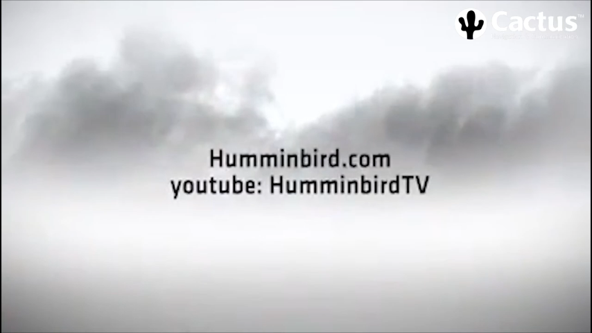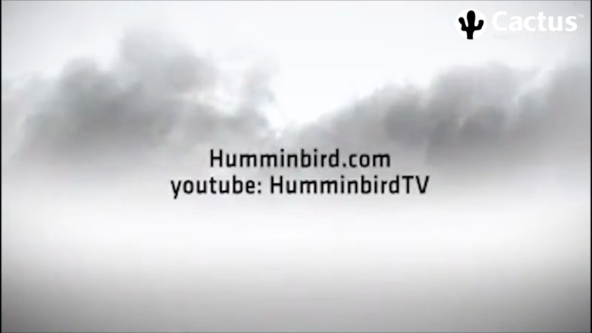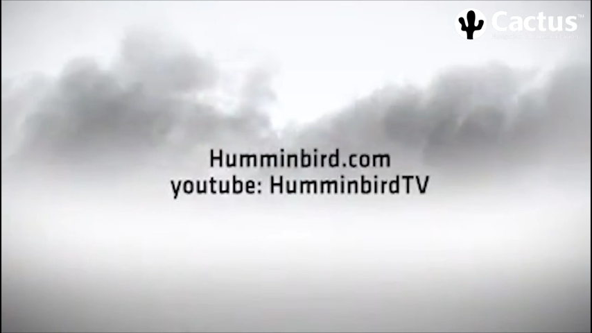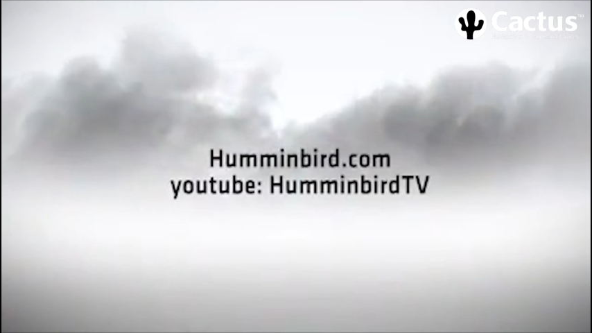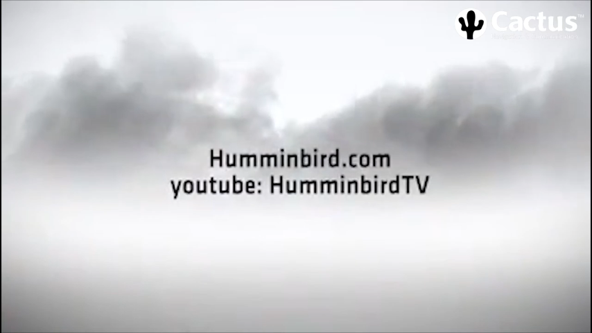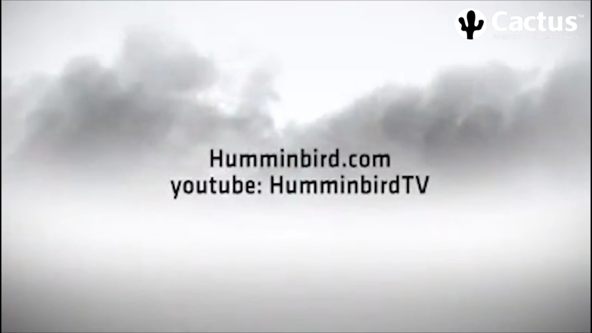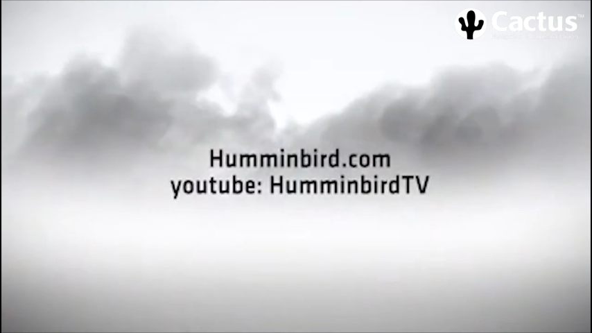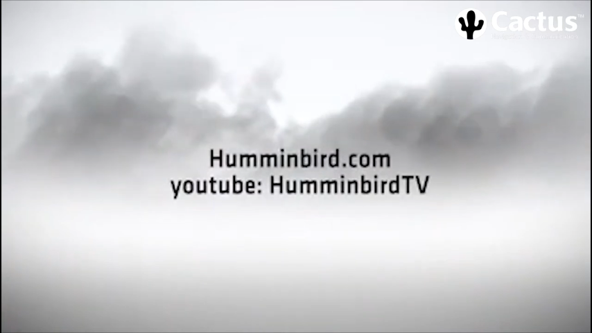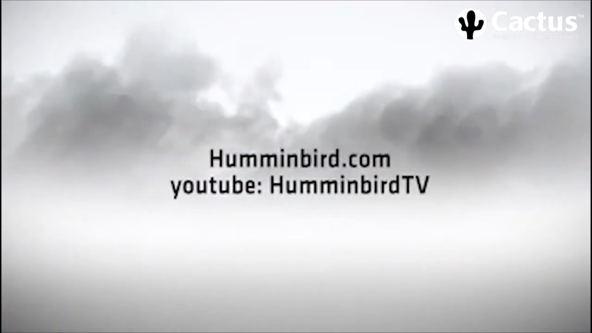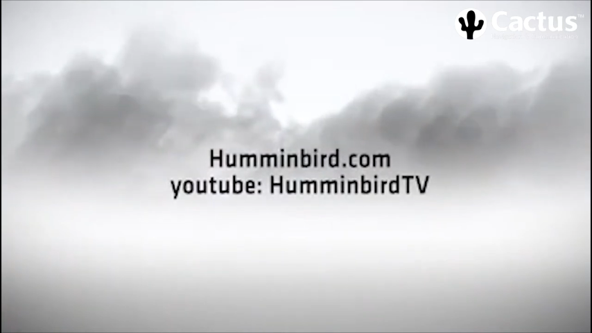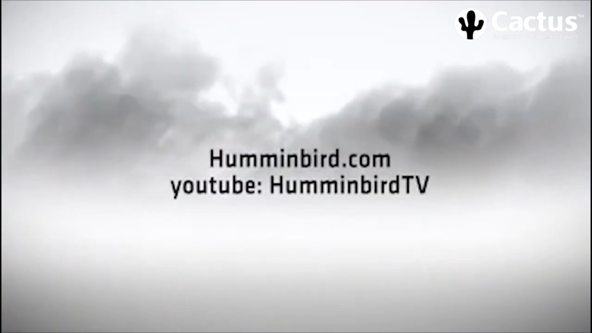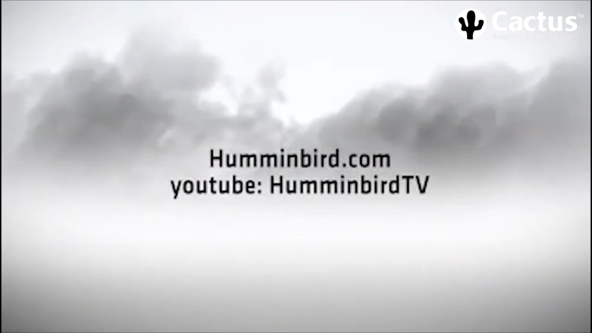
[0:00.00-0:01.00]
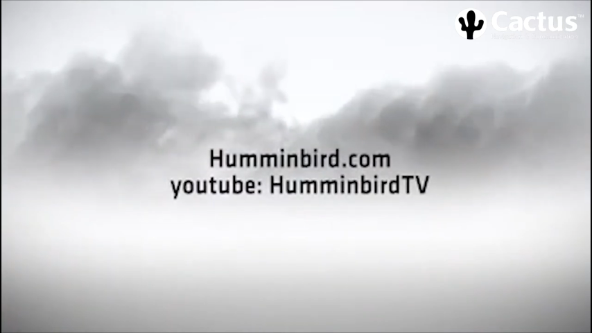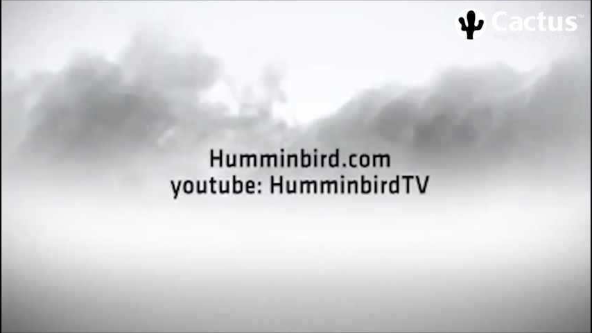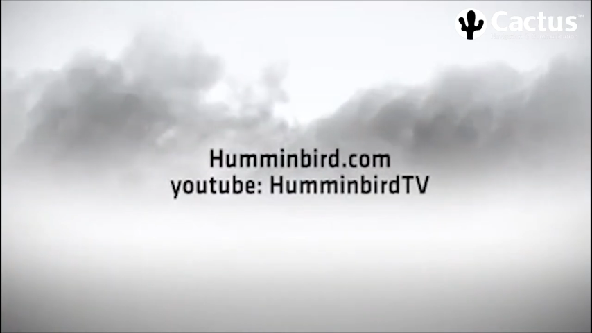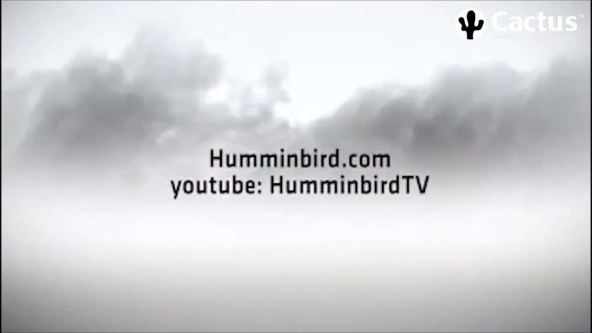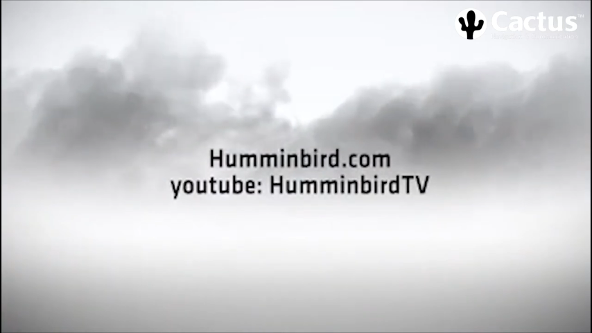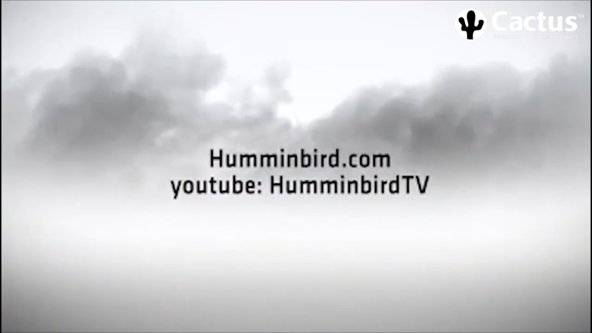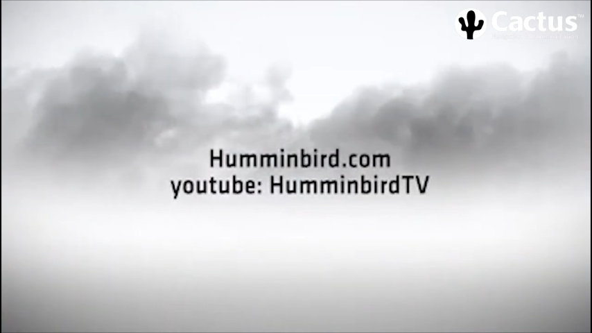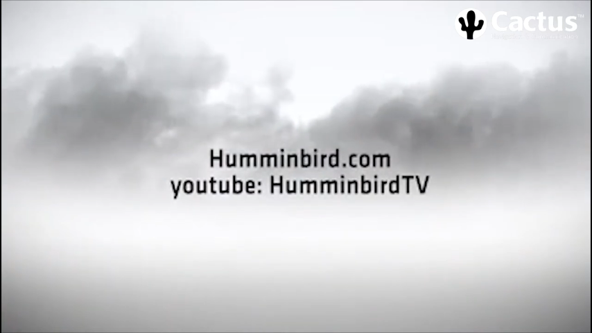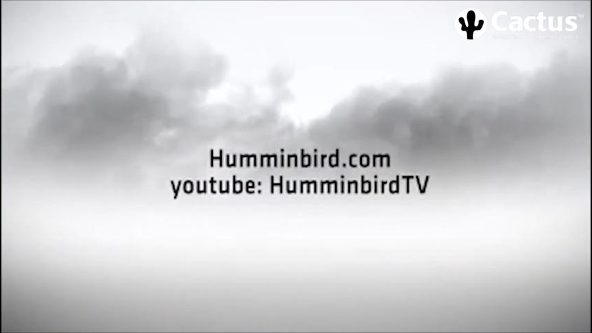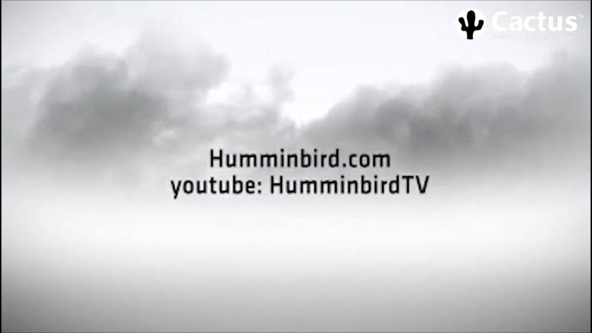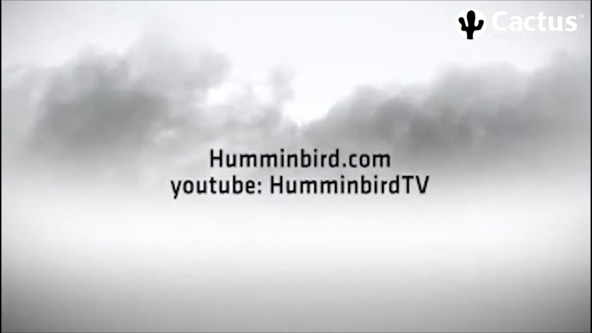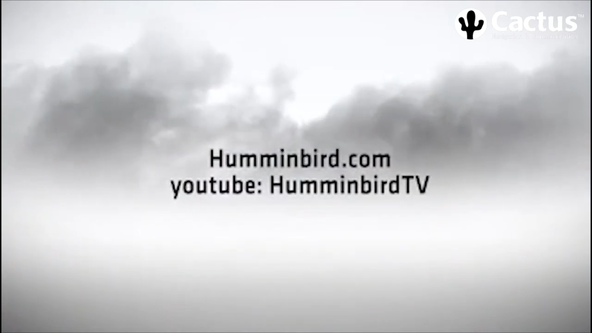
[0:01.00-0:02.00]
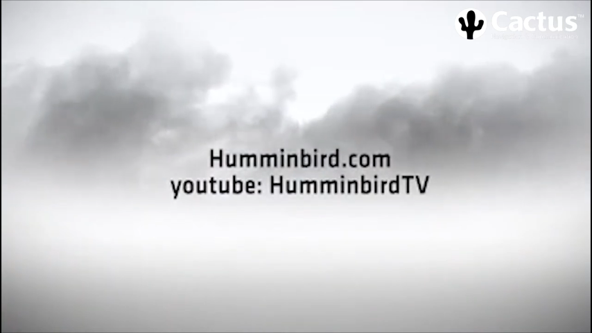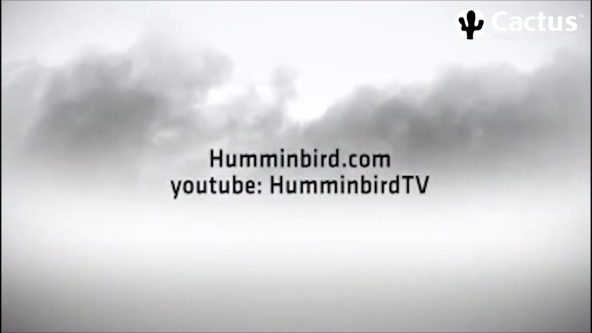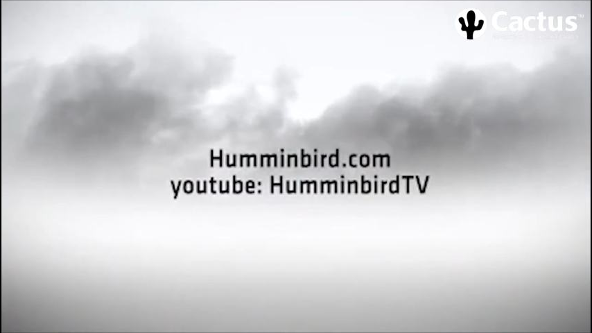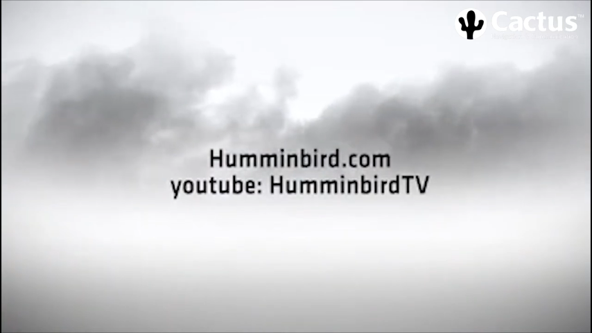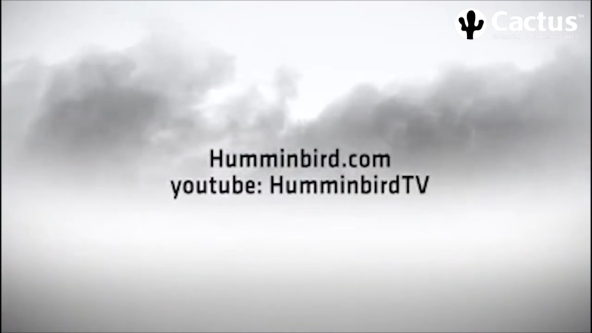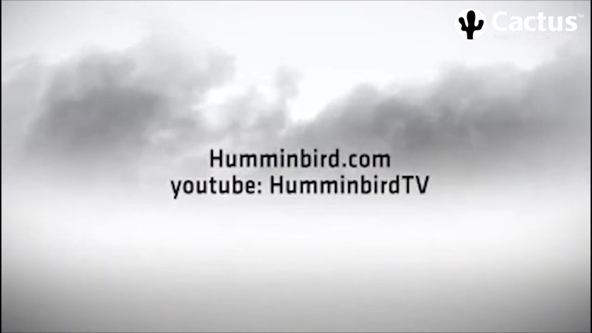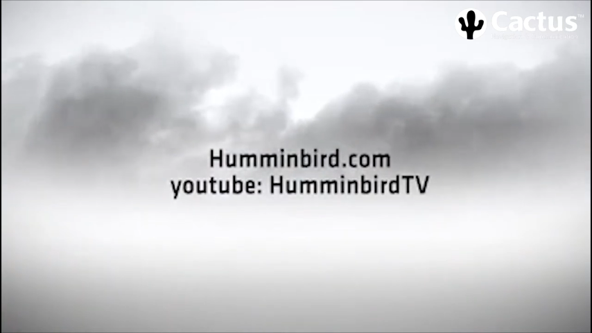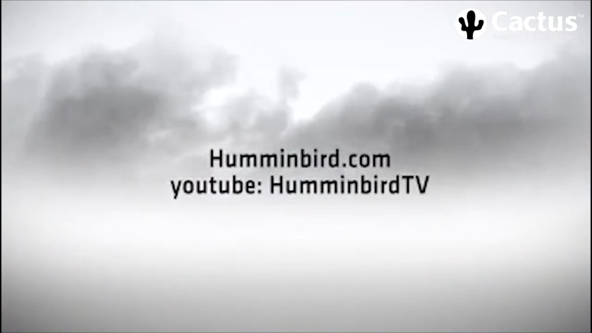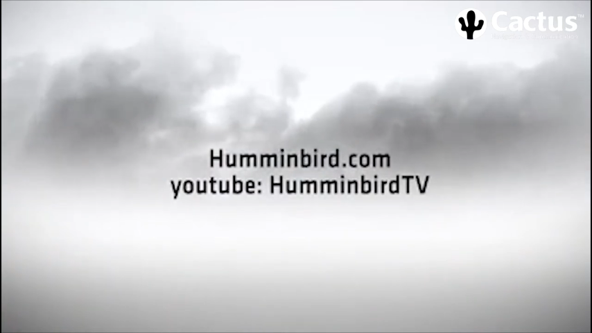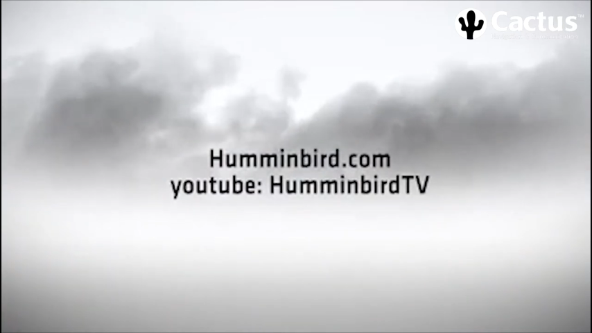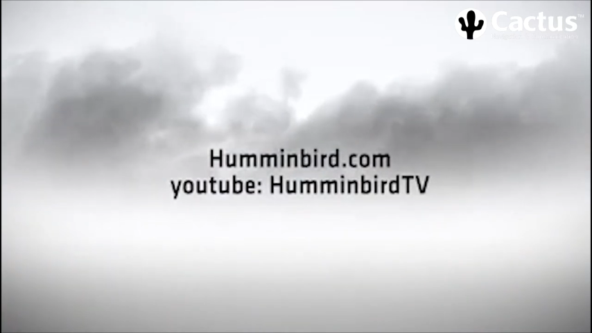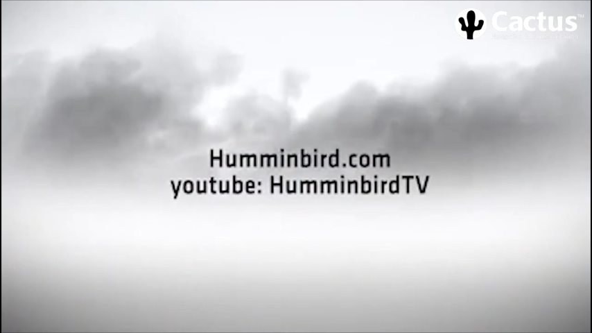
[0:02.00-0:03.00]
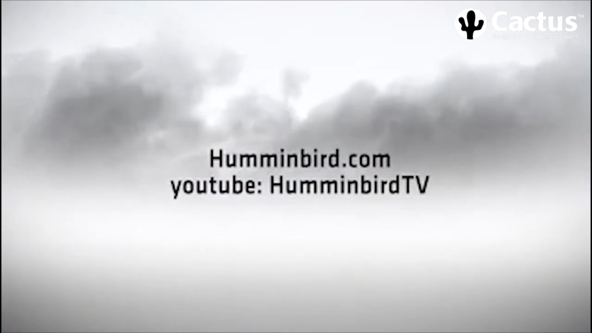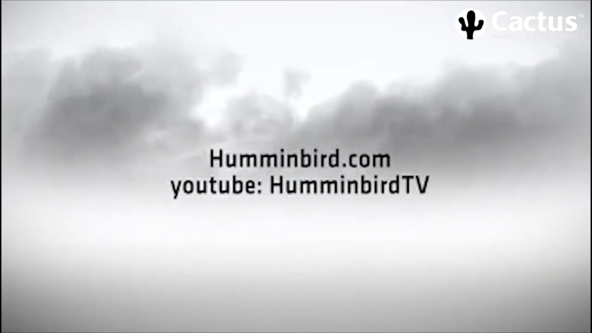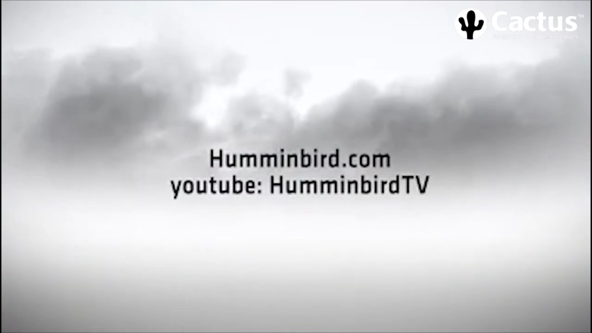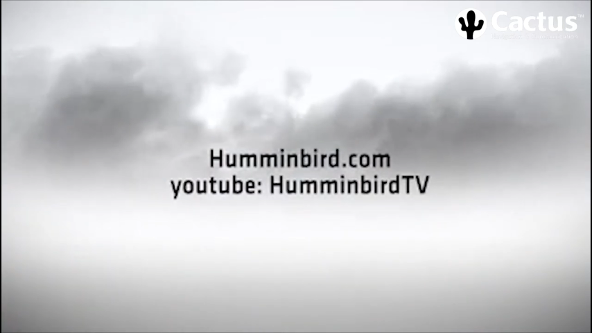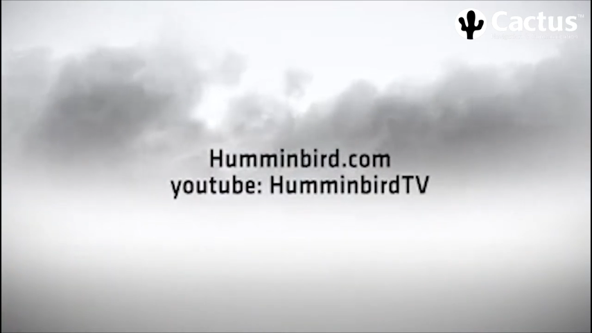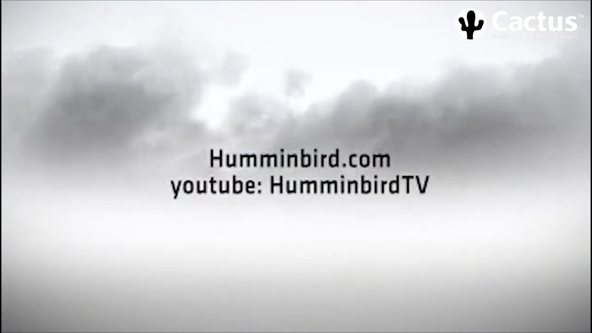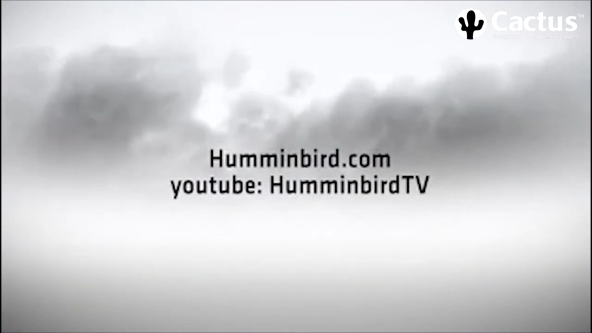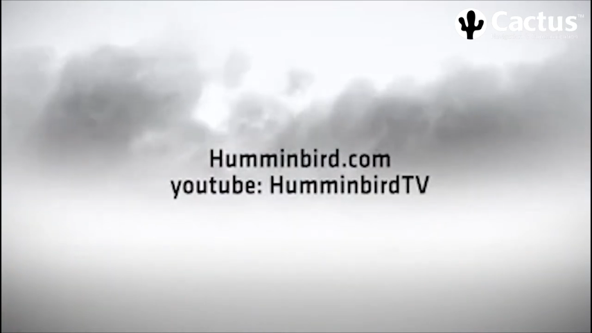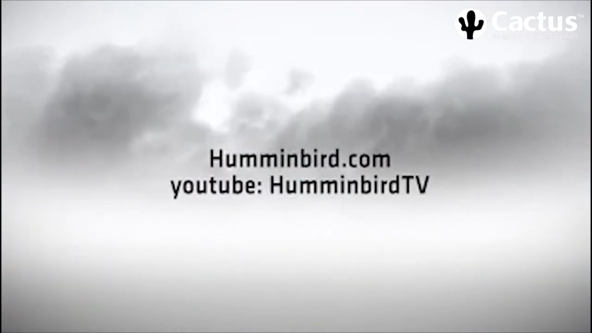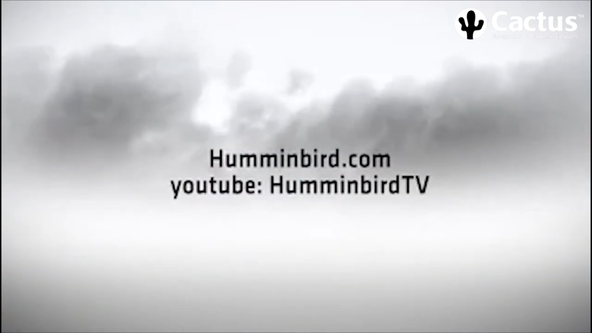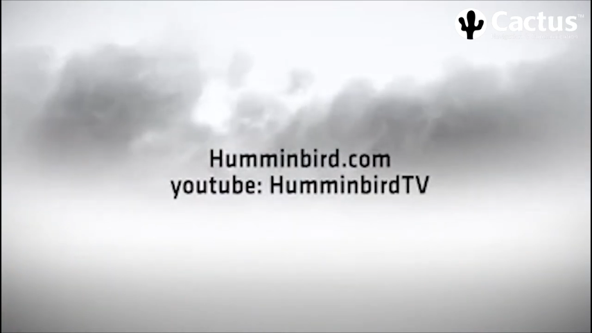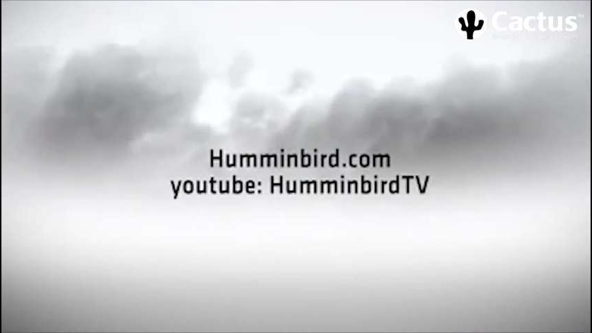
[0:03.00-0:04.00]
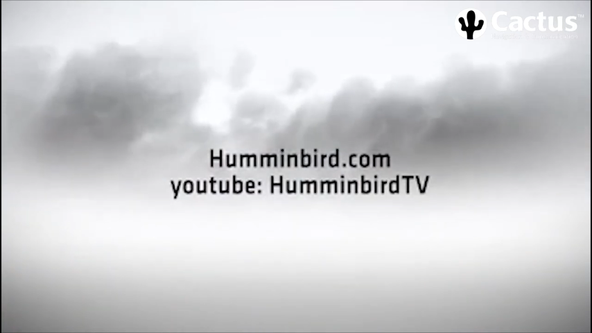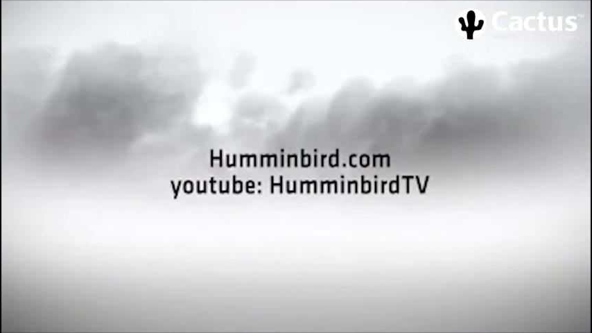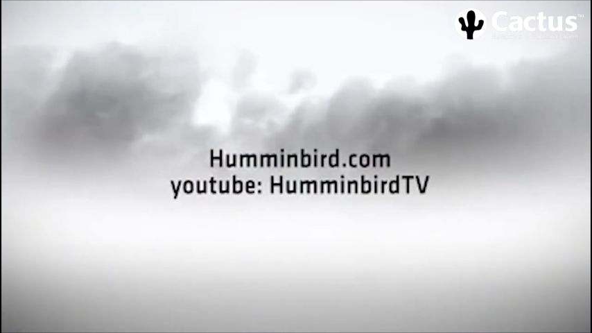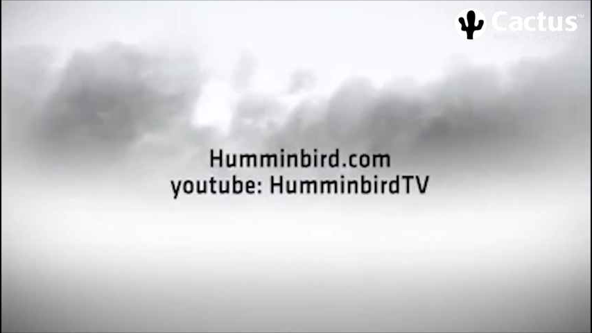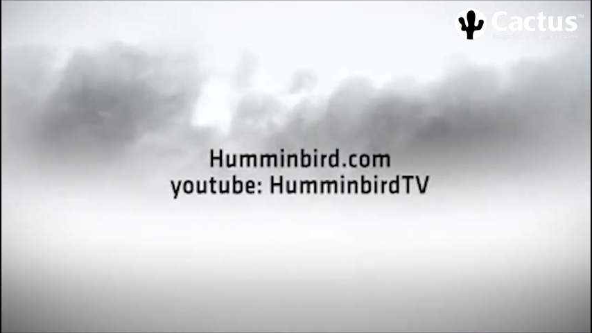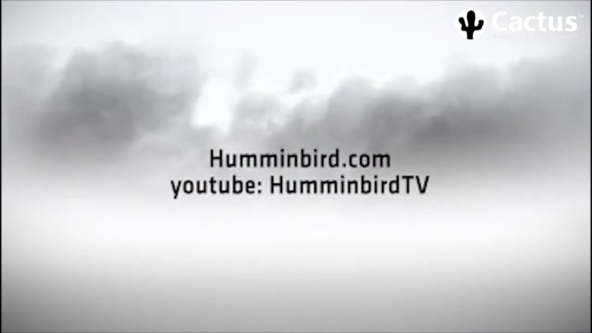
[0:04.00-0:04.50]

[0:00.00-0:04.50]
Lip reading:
Nobody's mouth can be seen.